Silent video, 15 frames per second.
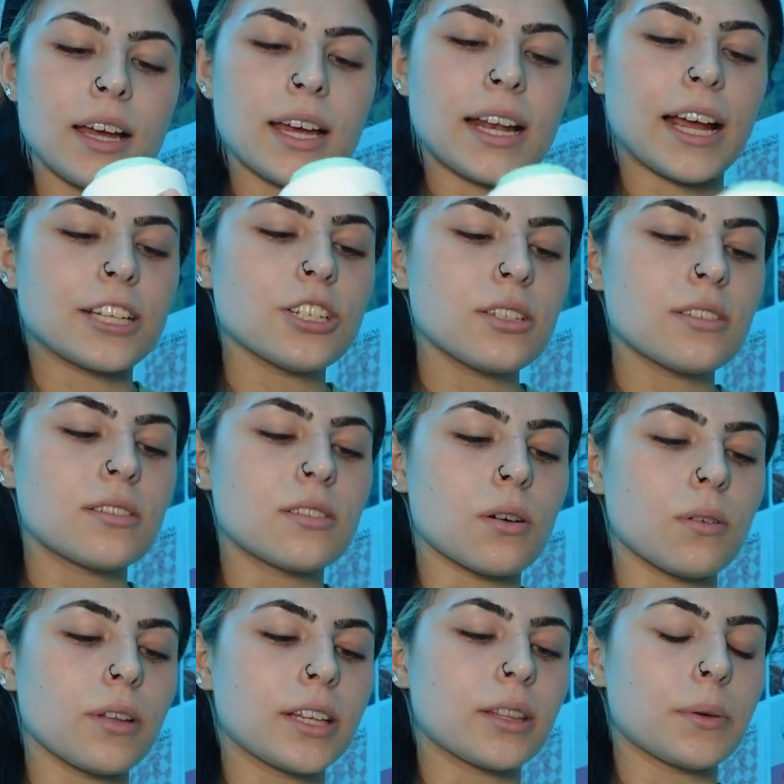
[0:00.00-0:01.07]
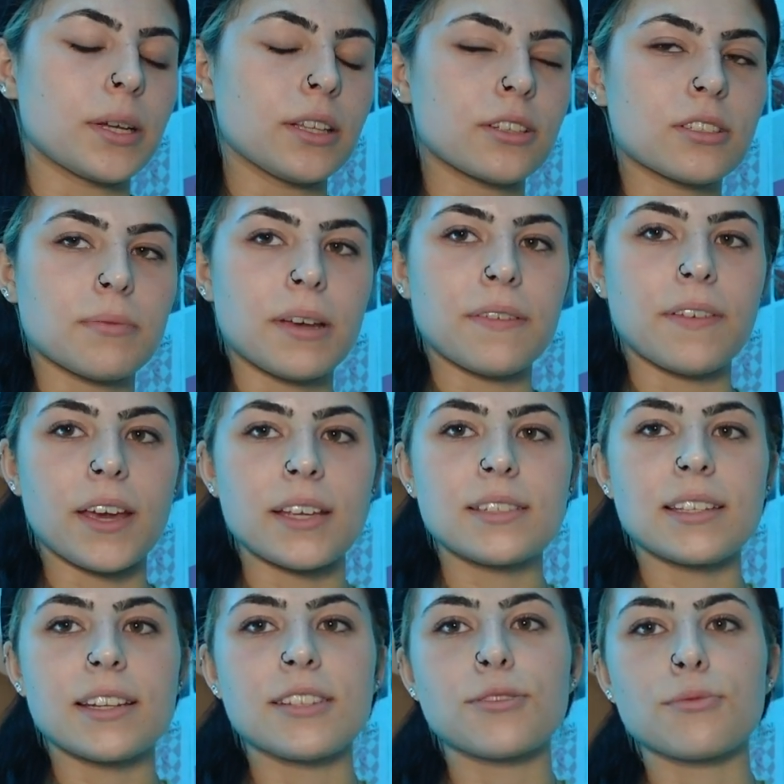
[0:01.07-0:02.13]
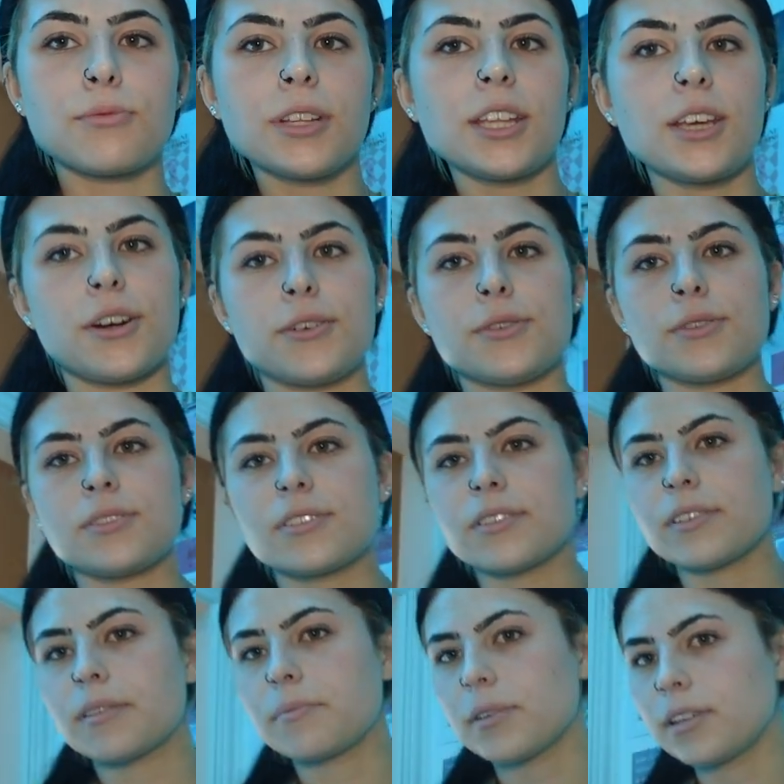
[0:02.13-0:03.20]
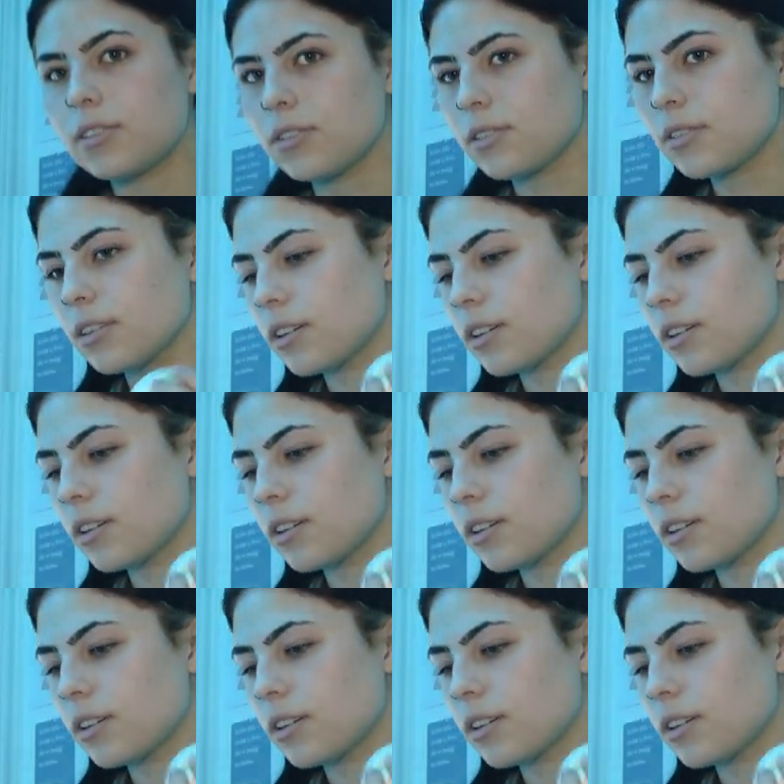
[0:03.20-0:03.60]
and I just don't like the way it looks on my face, and it's really old, so I might just